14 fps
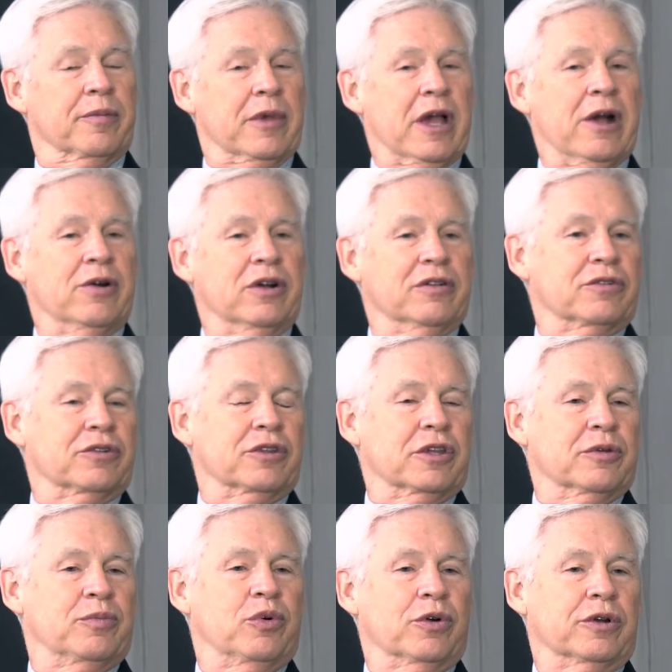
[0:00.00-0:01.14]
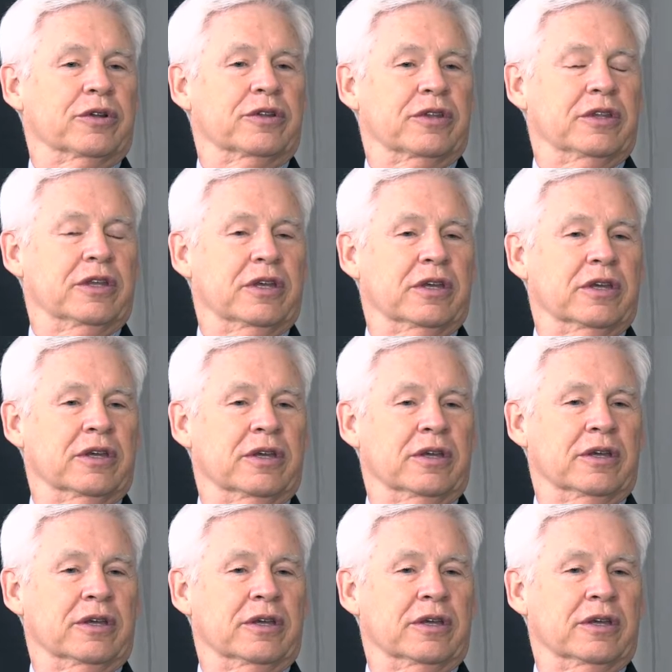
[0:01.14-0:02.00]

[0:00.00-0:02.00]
However, the important thing